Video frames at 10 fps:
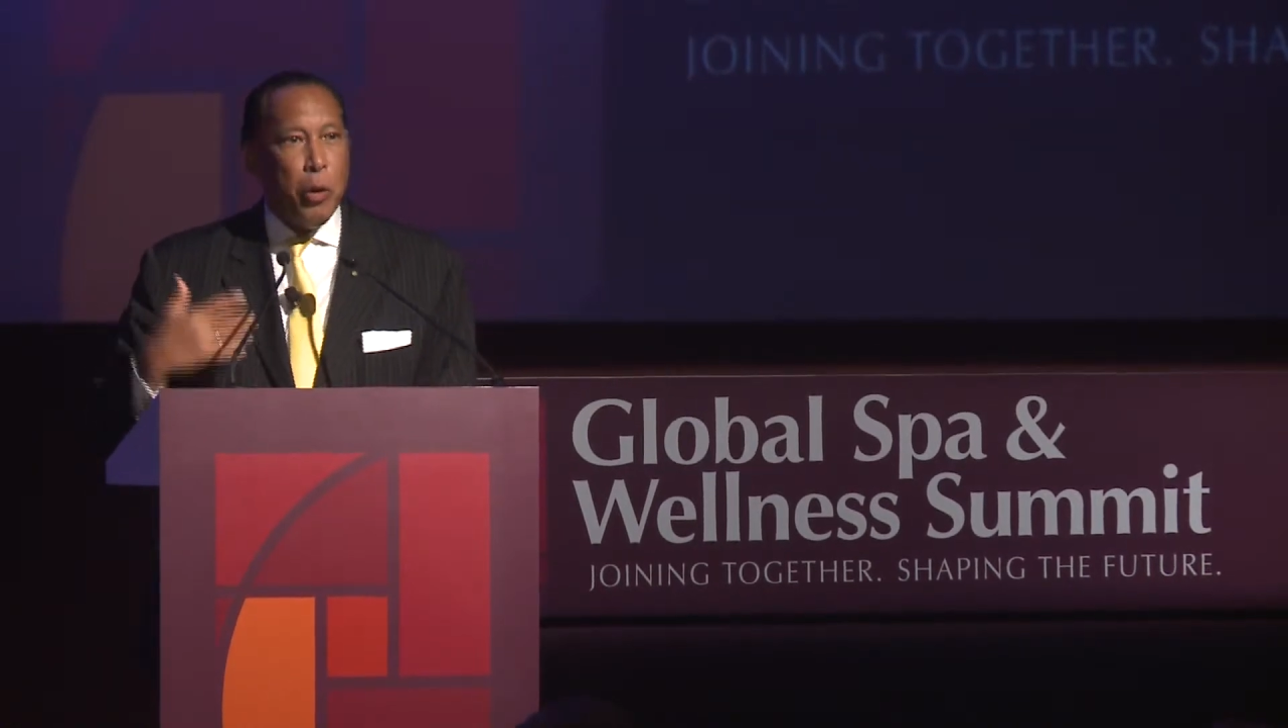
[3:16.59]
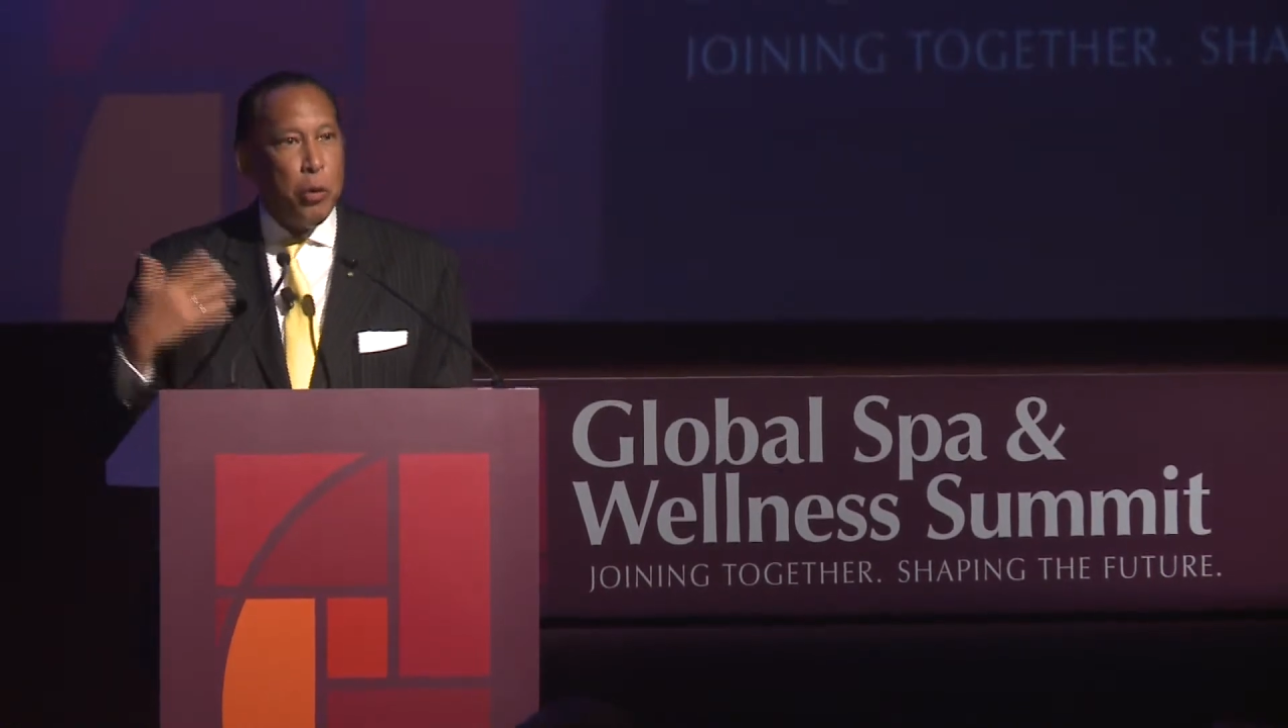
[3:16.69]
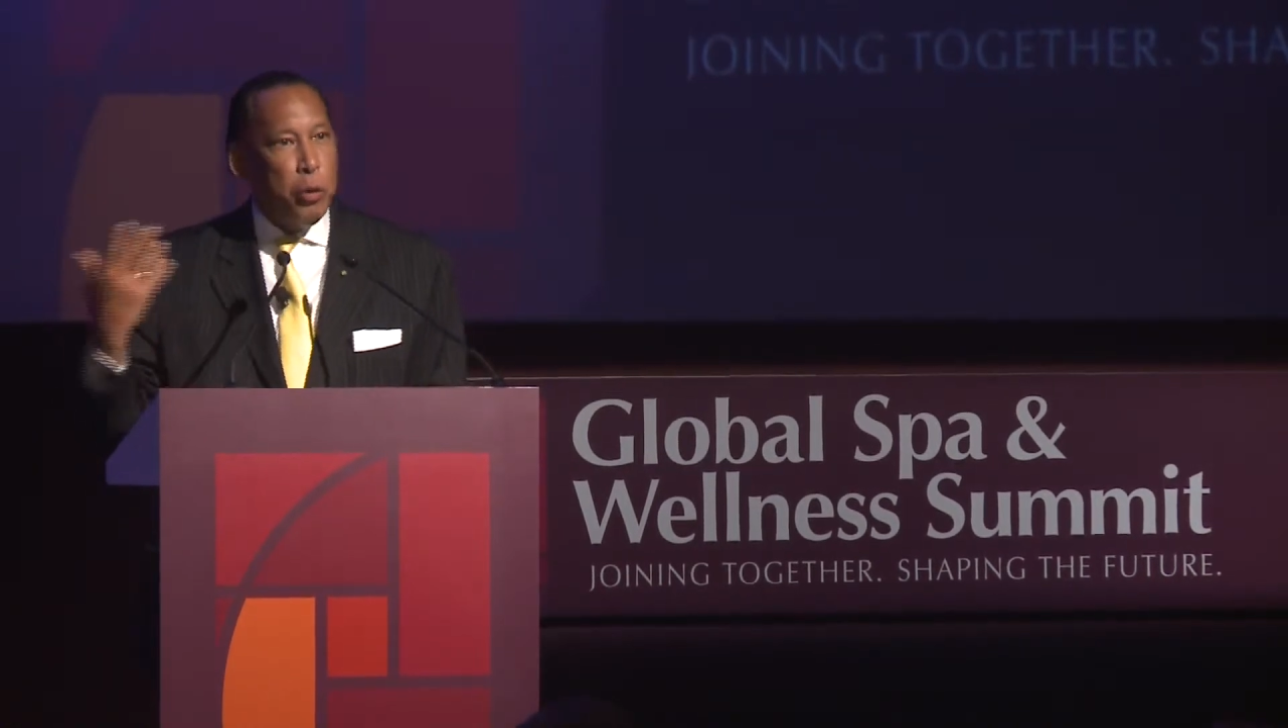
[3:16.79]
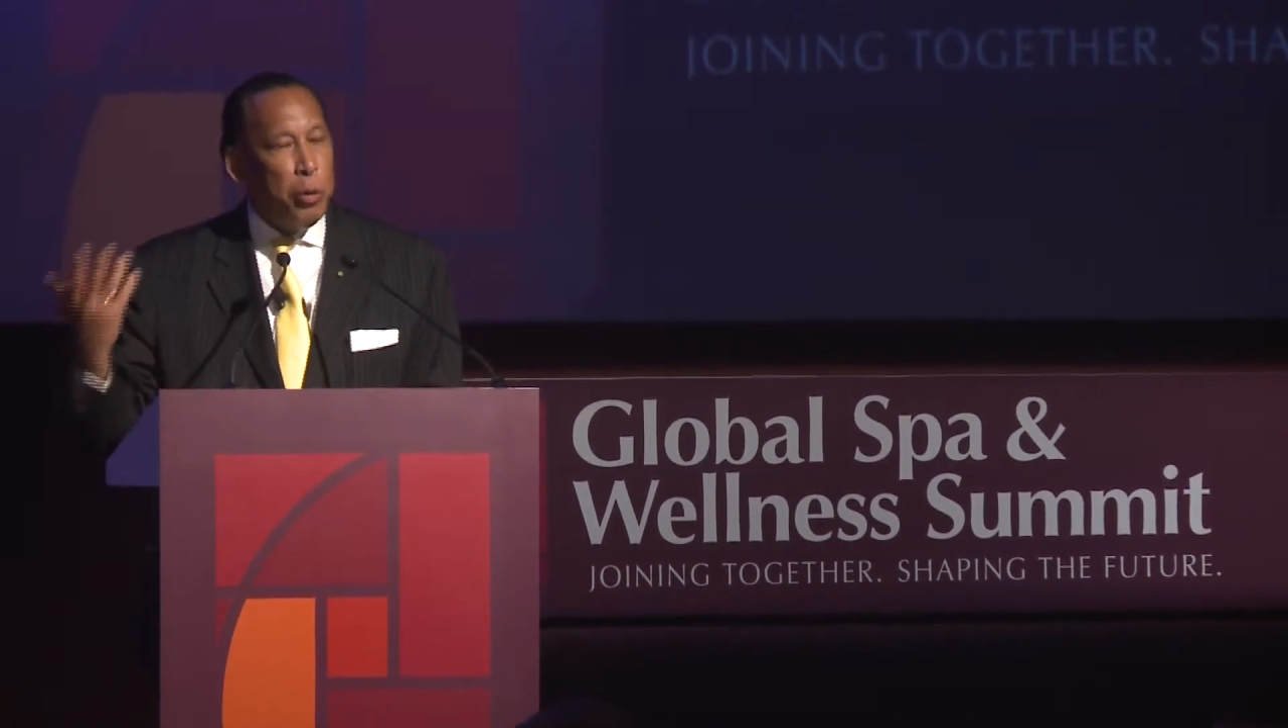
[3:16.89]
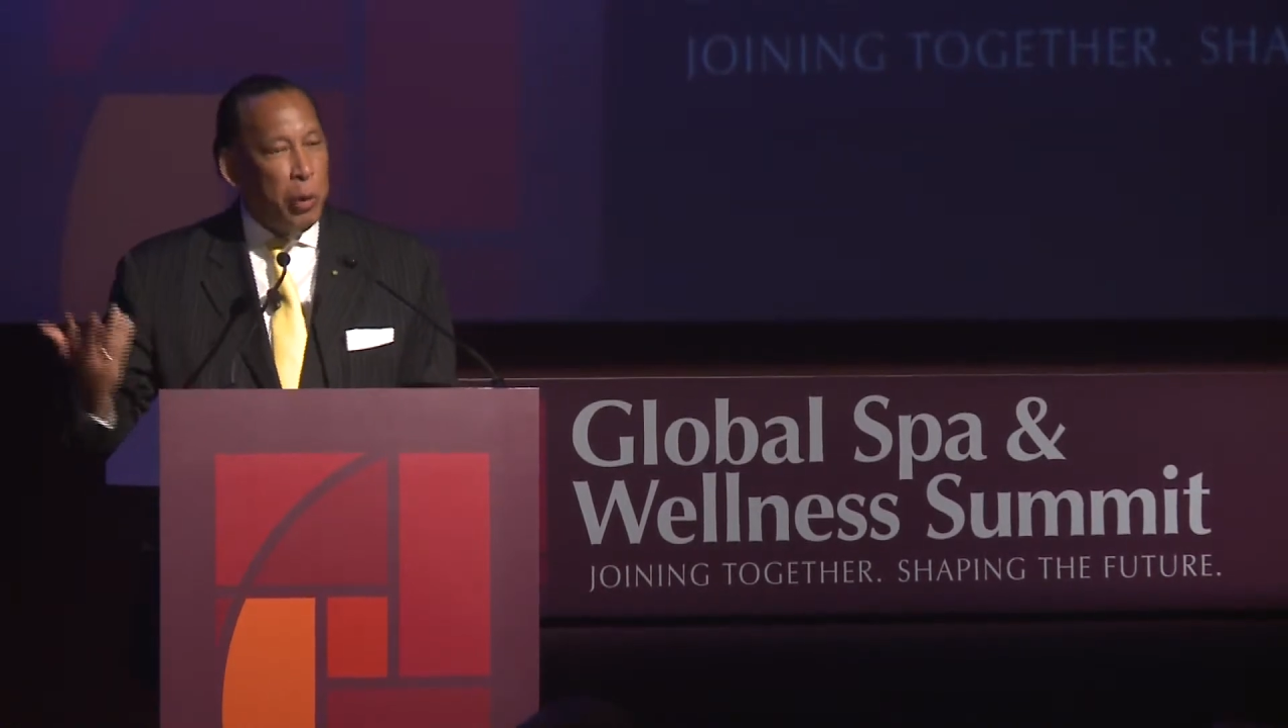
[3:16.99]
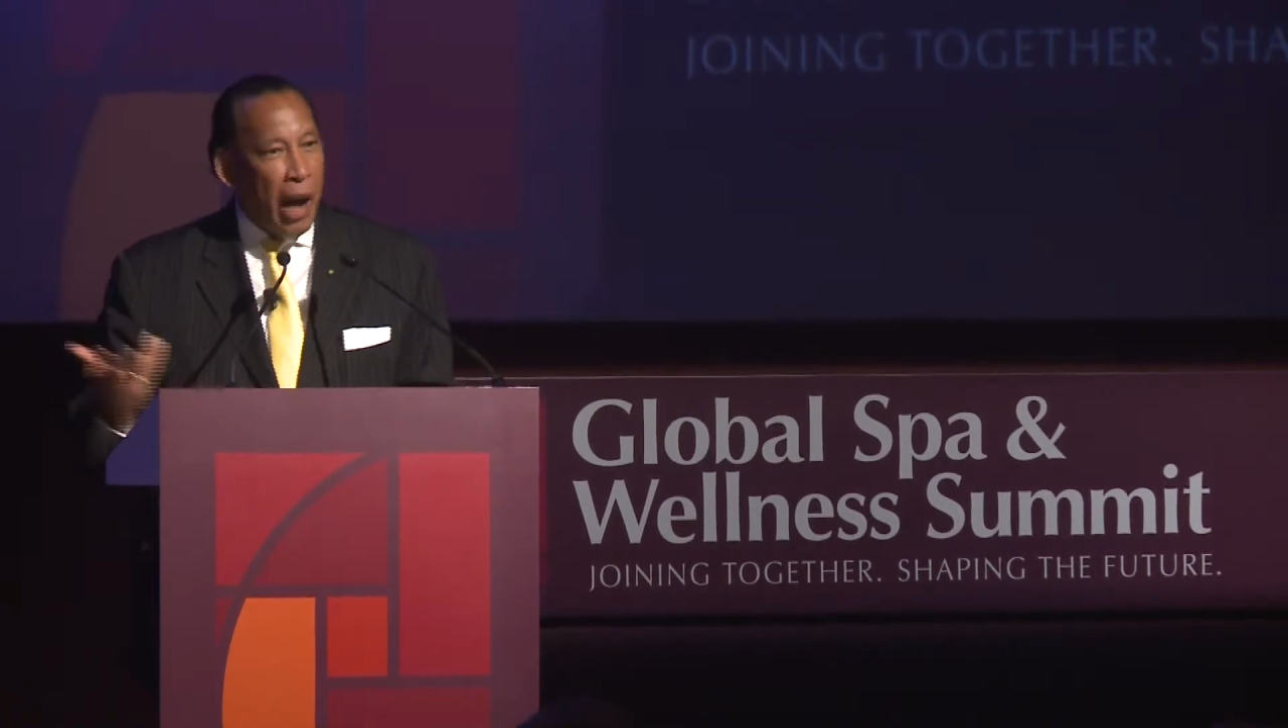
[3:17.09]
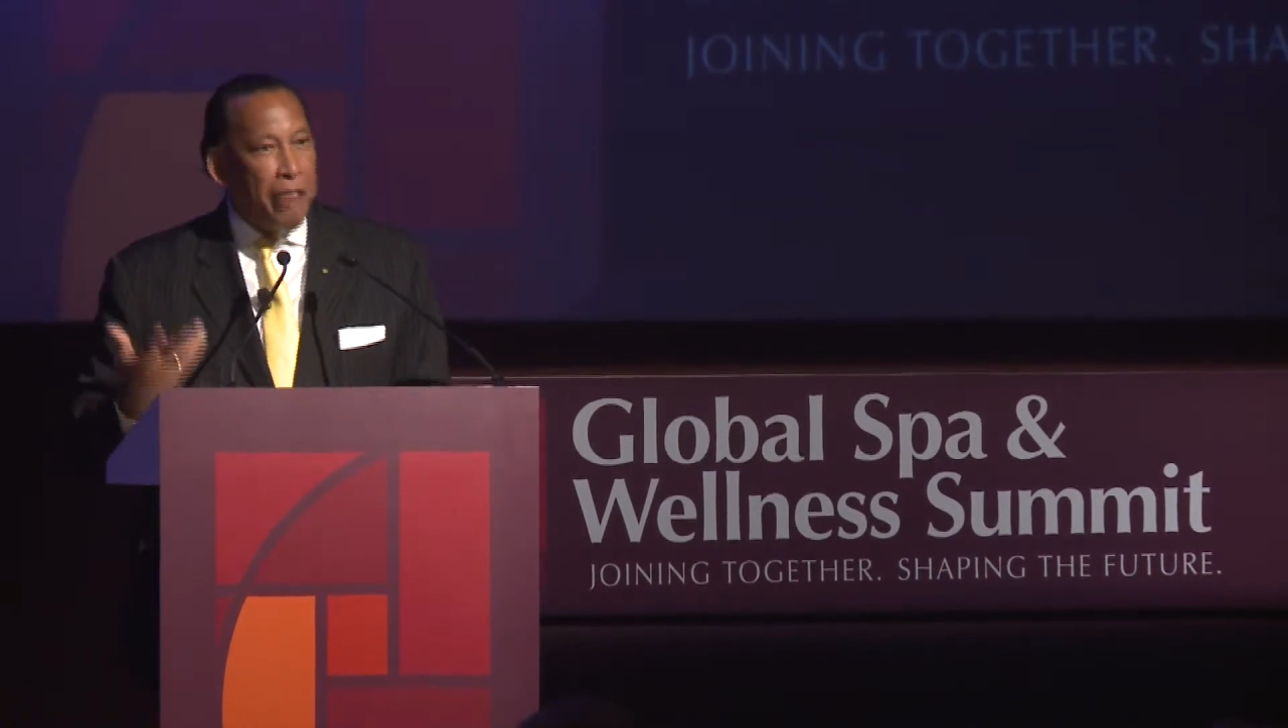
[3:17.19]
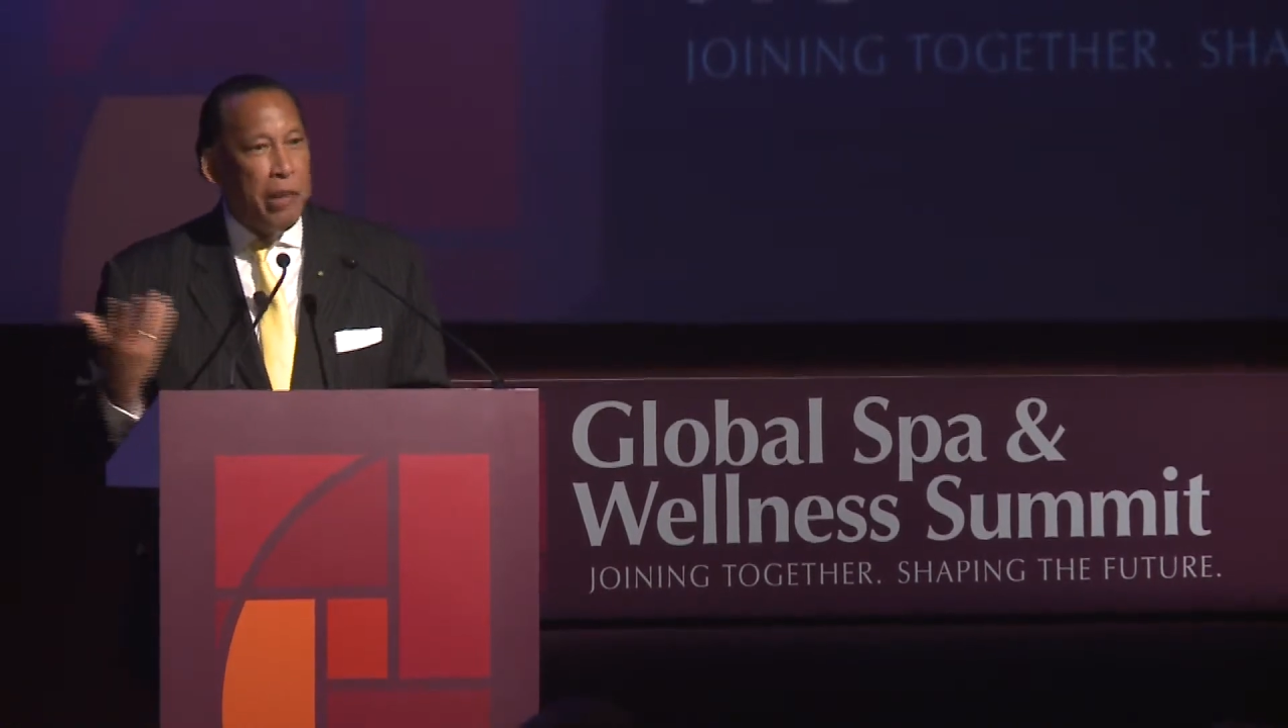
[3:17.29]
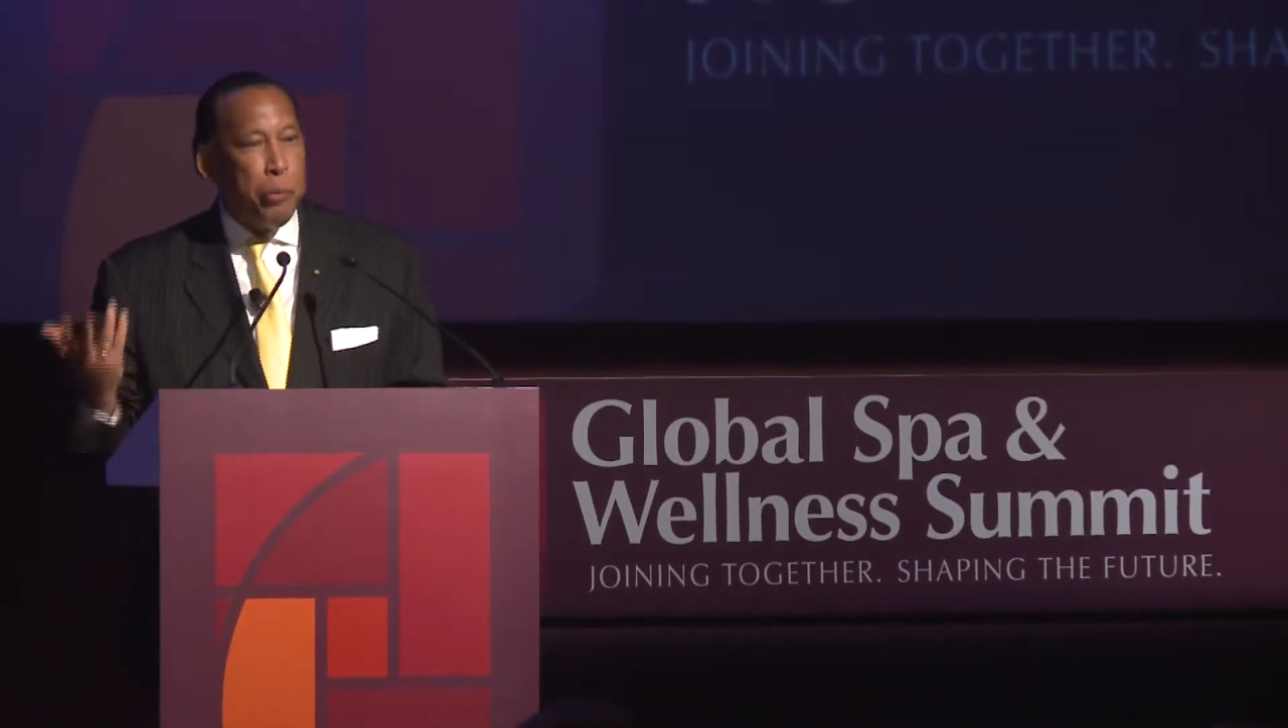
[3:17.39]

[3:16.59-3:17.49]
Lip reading: to have the